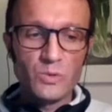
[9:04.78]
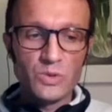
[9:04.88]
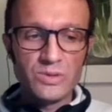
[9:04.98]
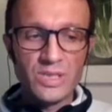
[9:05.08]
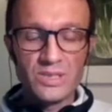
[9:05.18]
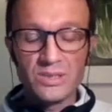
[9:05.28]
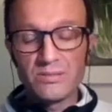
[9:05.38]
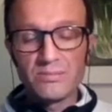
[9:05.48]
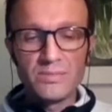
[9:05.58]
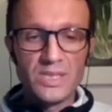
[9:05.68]
that
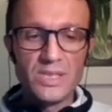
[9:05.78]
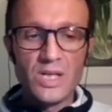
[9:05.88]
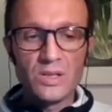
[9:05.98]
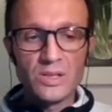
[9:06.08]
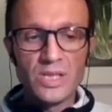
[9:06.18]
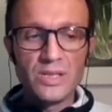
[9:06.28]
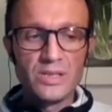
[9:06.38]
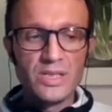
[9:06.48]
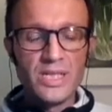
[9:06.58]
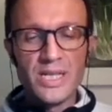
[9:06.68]
is not
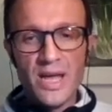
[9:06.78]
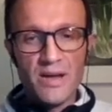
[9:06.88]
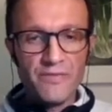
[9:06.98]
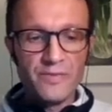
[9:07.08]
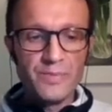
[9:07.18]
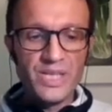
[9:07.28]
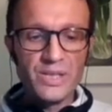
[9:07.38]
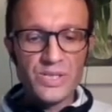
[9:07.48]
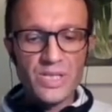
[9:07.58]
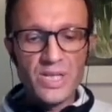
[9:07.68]
good enough,
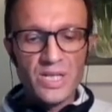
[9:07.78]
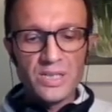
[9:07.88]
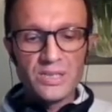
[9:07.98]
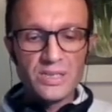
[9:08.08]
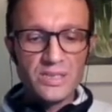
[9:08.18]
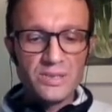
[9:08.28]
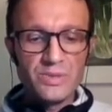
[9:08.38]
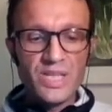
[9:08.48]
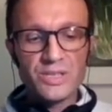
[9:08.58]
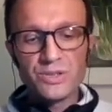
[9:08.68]
because the
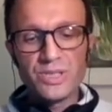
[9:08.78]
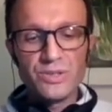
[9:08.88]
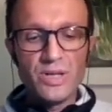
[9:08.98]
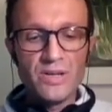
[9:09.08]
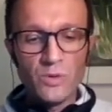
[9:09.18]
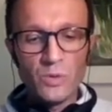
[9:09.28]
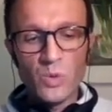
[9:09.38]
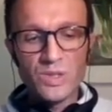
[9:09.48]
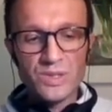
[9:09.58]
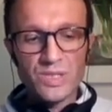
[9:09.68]
reduction that you have on
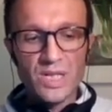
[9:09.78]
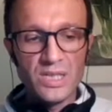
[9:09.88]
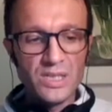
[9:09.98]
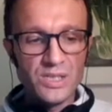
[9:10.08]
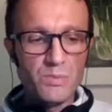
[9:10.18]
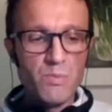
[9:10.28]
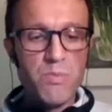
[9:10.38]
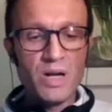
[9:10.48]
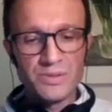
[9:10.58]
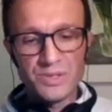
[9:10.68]
one side is
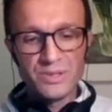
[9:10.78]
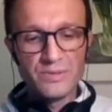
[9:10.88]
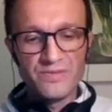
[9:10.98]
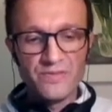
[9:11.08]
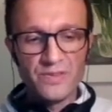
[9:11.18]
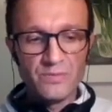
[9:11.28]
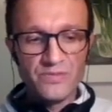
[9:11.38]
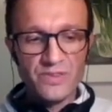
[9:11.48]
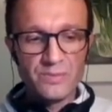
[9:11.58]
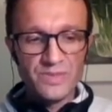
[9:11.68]
balanced
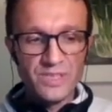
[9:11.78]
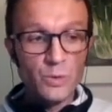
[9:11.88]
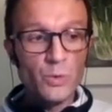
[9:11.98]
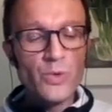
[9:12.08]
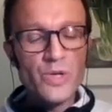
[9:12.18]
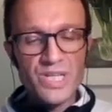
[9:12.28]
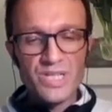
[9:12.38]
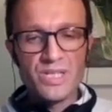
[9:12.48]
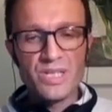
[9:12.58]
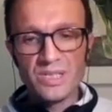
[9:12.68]
from the
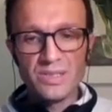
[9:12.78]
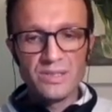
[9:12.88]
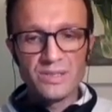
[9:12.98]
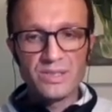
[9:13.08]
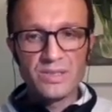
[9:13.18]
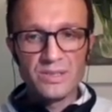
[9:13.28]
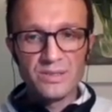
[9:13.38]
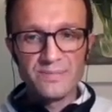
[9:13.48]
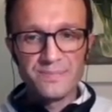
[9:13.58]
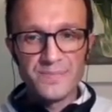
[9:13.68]
increase in
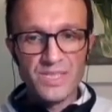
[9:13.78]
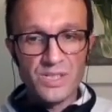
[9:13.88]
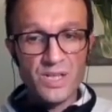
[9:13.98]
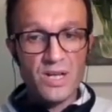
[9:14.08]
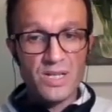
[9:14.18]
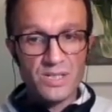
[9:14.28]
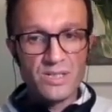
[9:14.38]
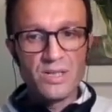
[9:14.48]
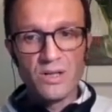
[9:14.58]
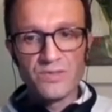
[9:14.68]

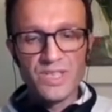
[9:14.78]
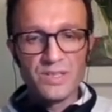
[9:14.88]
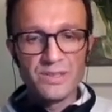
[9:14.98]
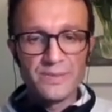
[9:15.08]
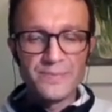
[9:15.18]
size of the other.